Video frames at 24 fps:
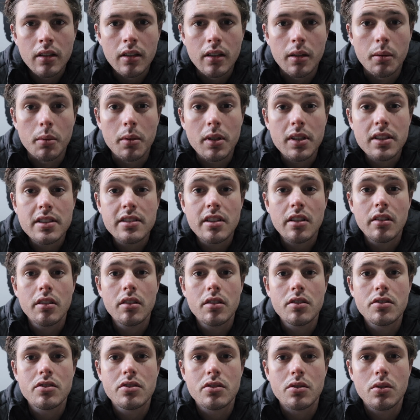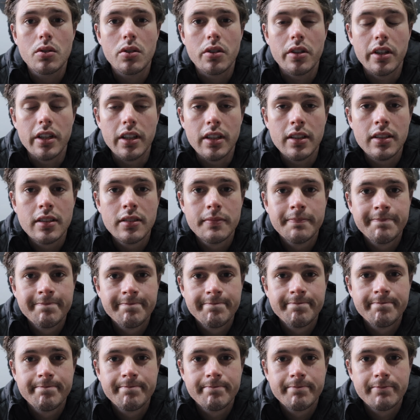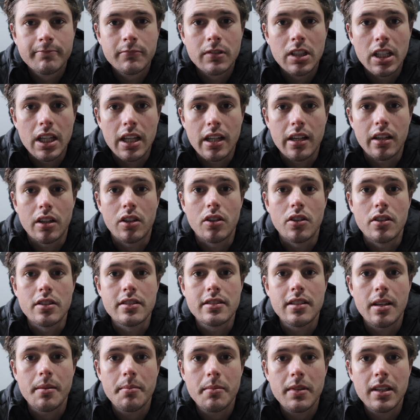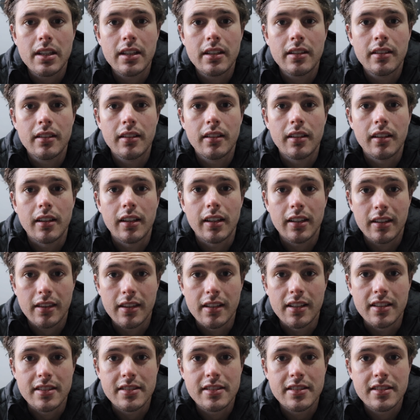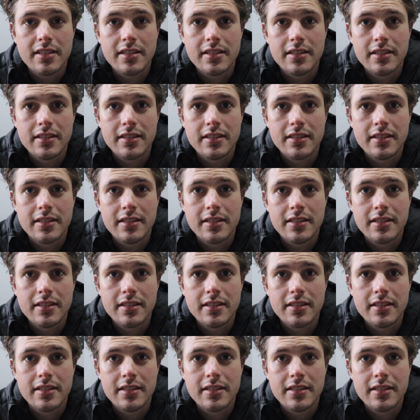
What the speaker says: I want to tell you a story, and it goes something like this.